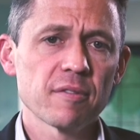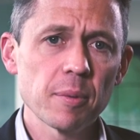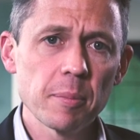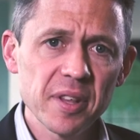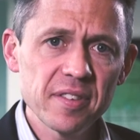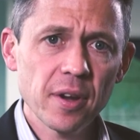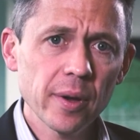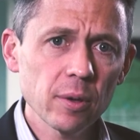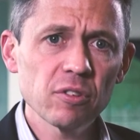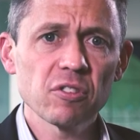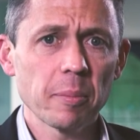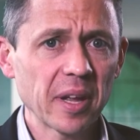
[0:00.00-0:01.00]
From
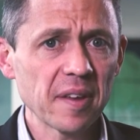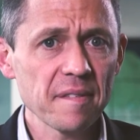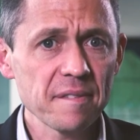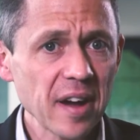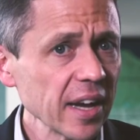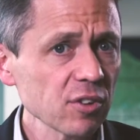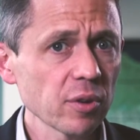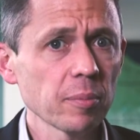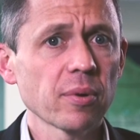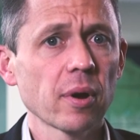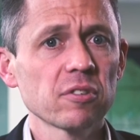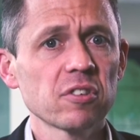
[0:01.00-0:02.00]
materials to
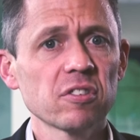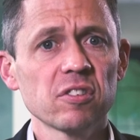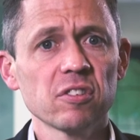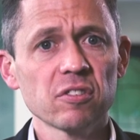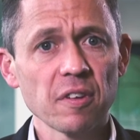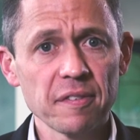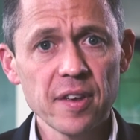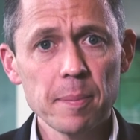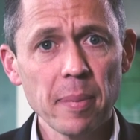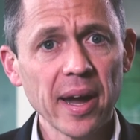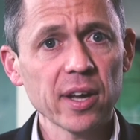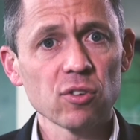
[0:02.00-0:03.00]
manufacturing processes to
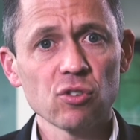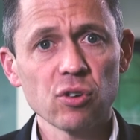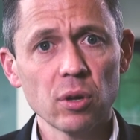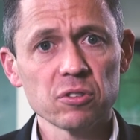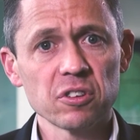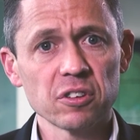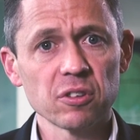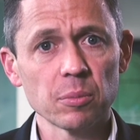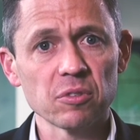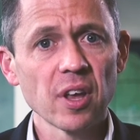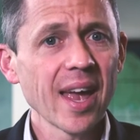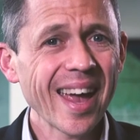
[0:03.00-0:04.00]
feedback control
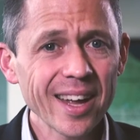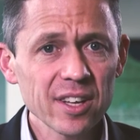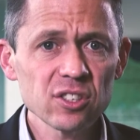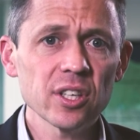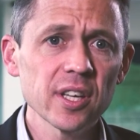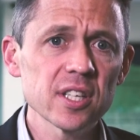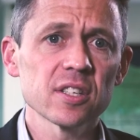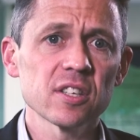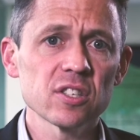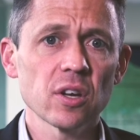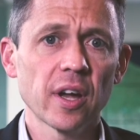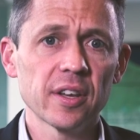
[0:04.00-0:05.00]
systems, engineers and
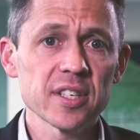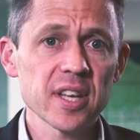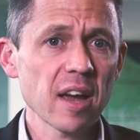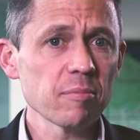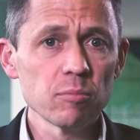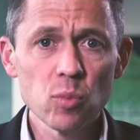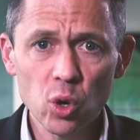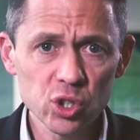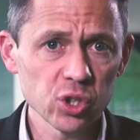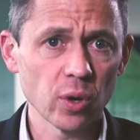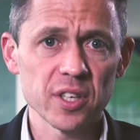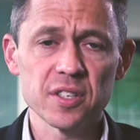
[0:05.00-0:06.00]
designers have more
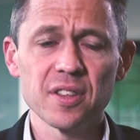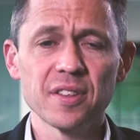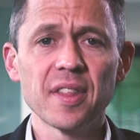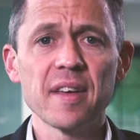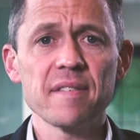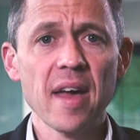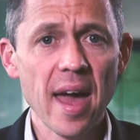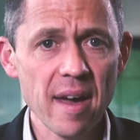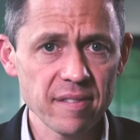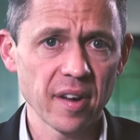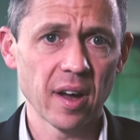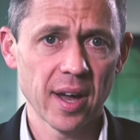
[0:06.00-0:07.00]
choice than they've
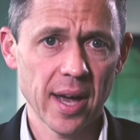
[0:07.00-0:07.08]
ever